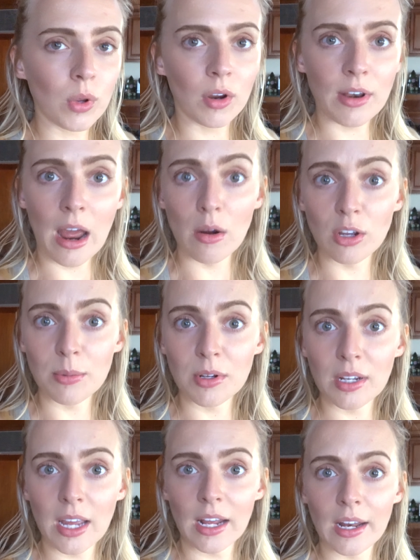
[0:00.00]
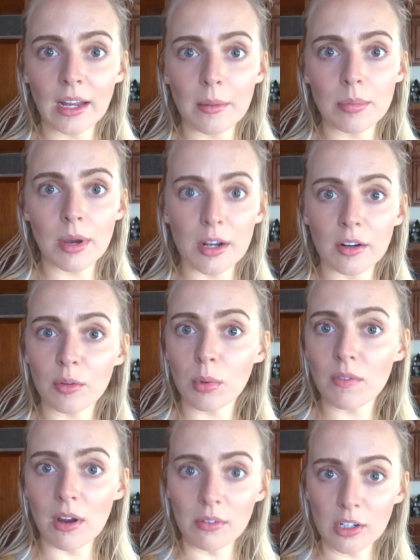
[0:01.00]
we are now communicating better than
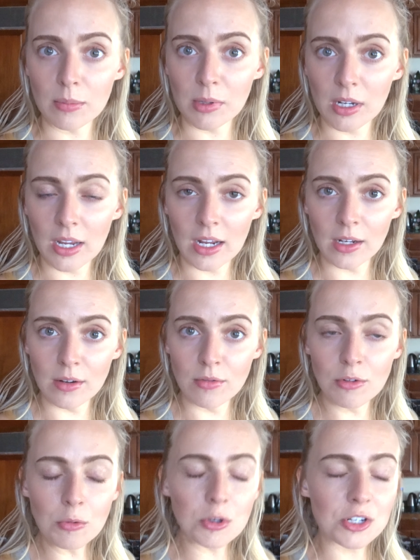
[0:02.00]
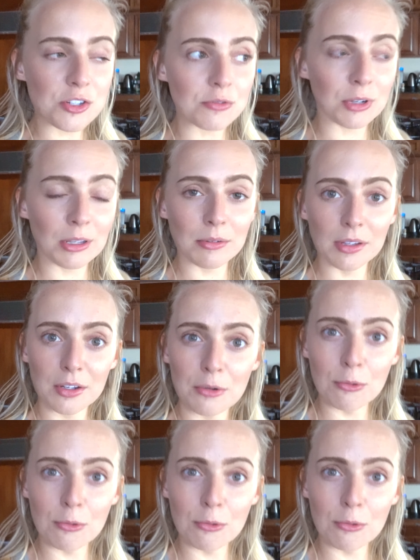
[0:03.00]
we've ever communicated, which is really, really